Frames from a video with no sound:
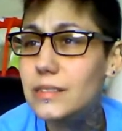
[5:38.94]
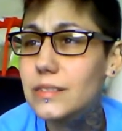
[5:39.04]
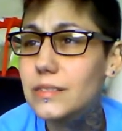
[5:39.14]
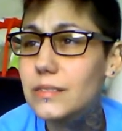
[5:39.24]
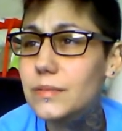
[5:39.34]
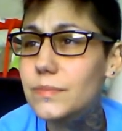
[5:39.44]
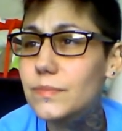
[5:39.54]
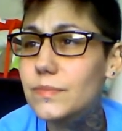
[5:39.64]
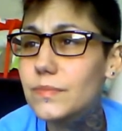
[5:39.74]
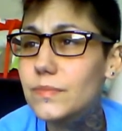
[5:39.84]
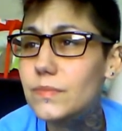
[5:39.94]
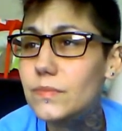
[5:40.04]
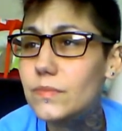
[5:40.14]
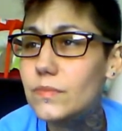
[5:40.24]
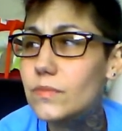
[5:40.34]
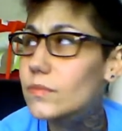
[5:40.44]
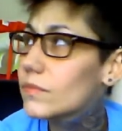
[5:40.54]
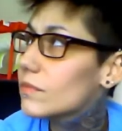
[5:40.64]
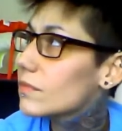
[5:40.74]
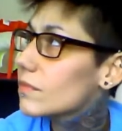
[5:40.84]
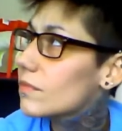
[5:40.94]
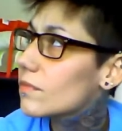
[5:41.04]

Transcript: No one is speaking in this clip.